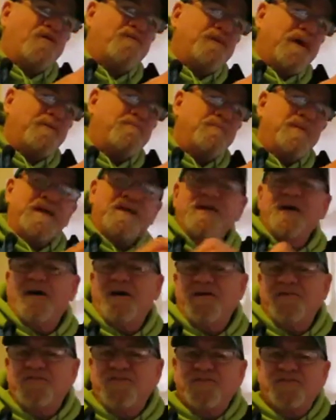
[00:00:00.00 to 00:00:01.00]
Irving
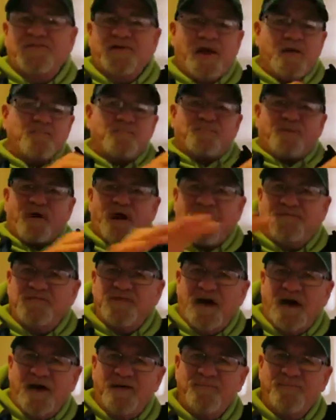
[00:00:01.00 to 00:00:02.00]
Media is just like
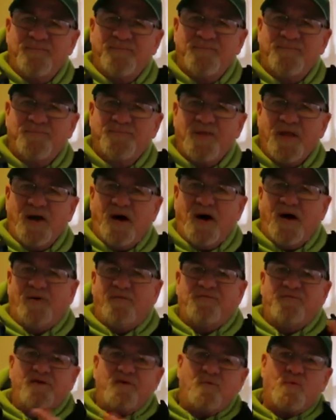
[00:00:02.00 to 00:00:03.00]
Pravda
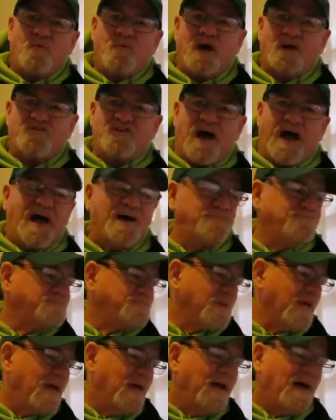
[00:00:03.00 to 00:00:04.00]
of Russia.
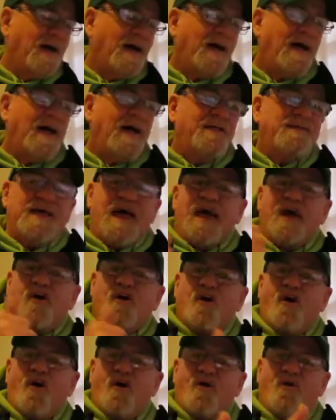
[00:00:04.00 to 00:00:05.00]
They
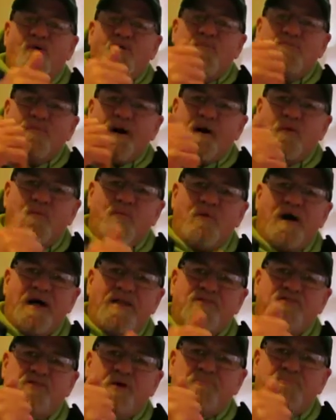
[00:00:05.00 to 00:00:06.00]
go by
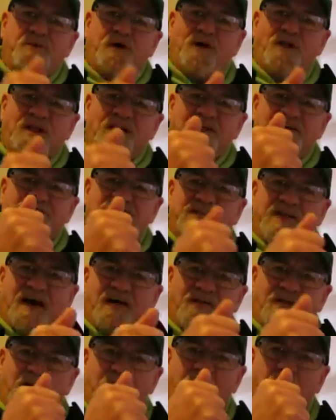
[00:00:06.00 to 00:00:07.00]
what the police
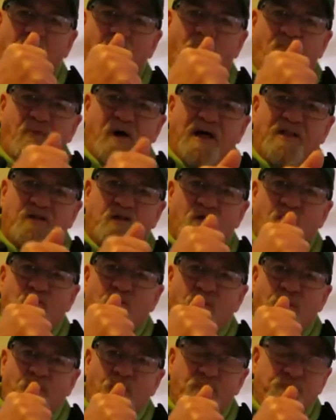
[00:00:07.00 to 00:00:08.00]
tell them what
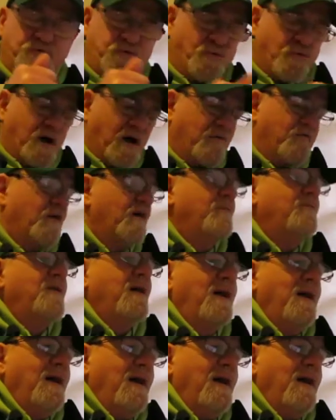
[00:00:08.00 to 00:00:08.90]
to cover.